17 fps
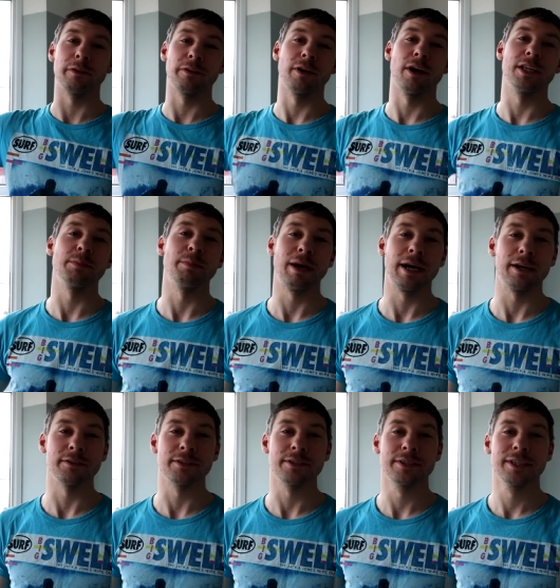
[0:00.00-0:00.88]

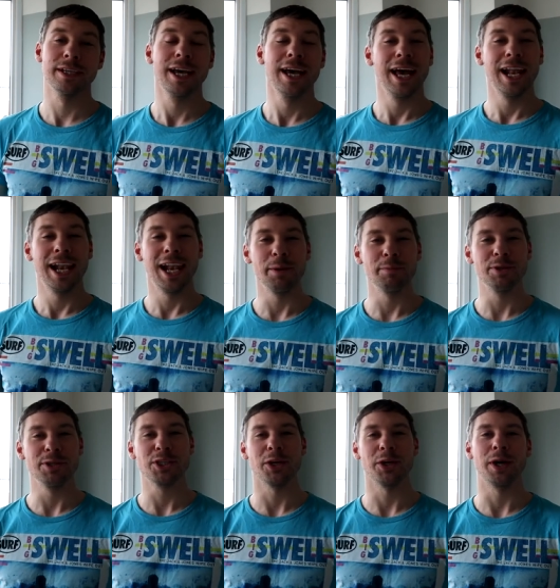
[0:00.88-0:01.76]
£30. Let me
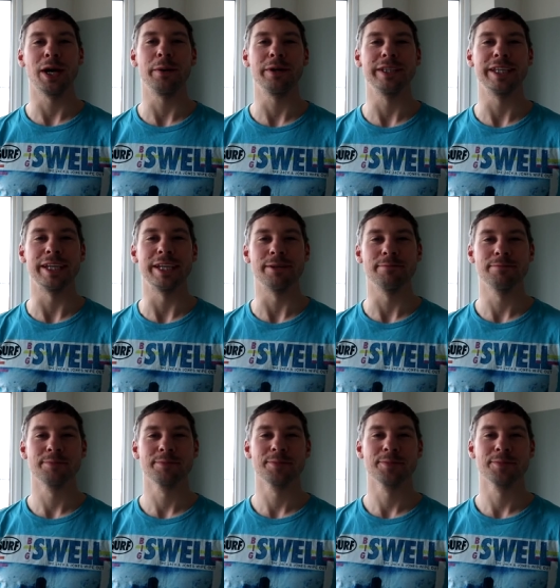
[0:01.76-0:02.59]
show you how I did it.